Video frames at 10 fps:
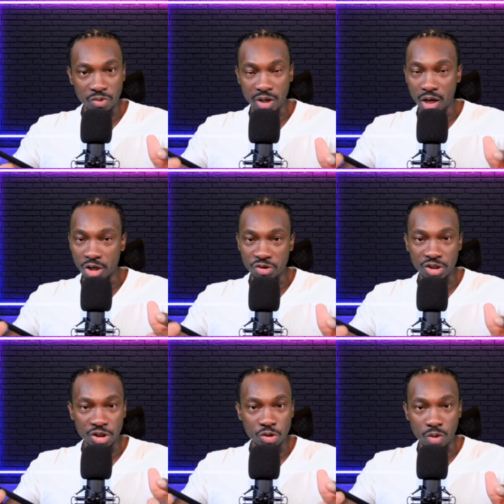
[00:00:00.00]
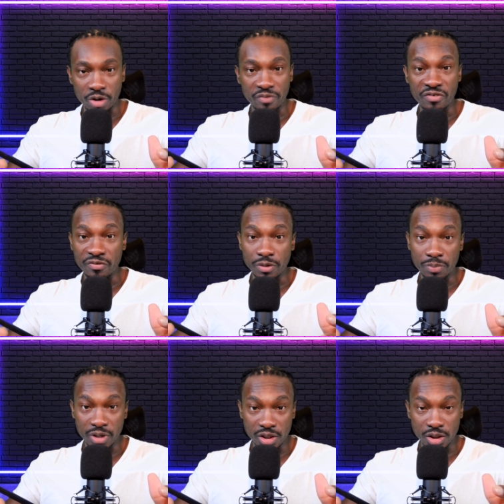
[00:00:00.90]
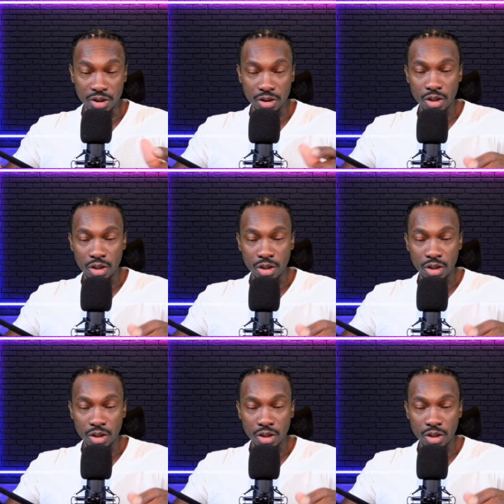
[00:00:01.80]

one hundred to two hundred fifty pieces.